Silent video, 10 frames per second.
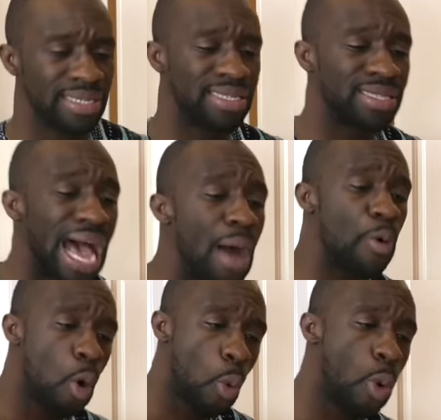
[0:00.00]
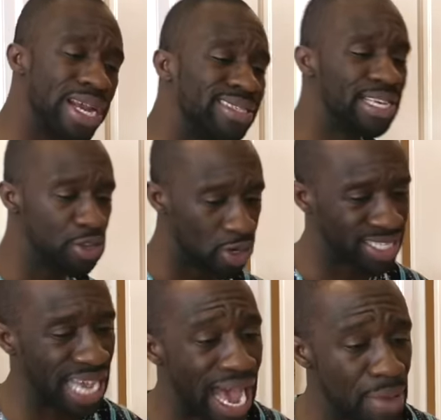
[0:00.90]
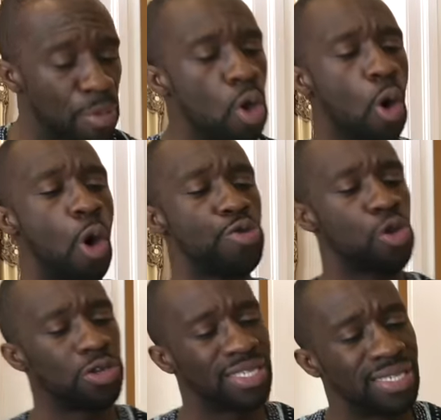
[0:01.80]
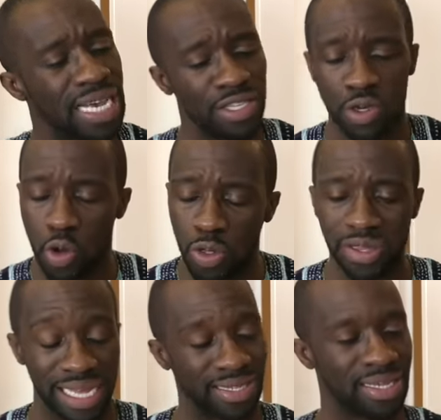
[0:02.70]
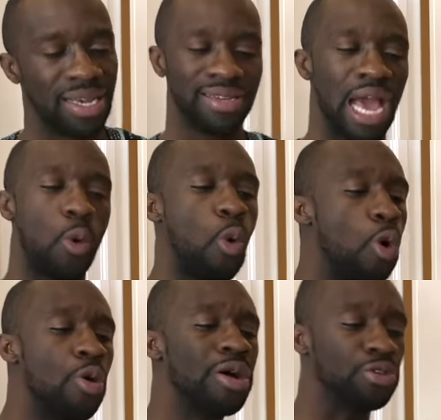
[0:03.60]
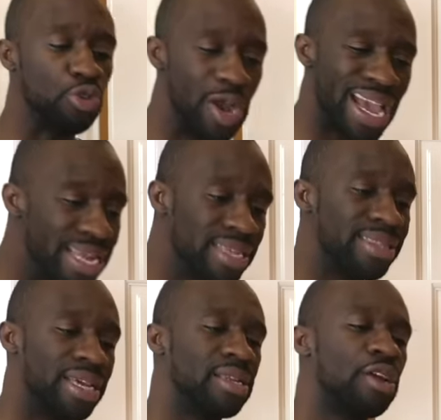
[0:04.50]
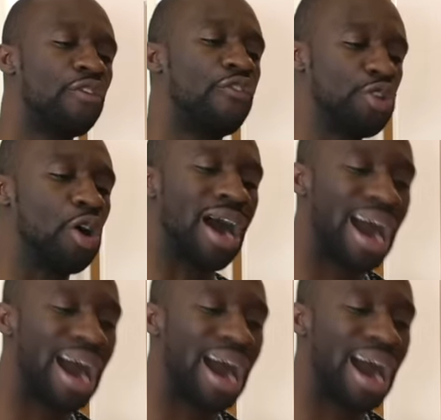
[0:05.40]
stop wasting your time on nonsensical things that won't do anything for your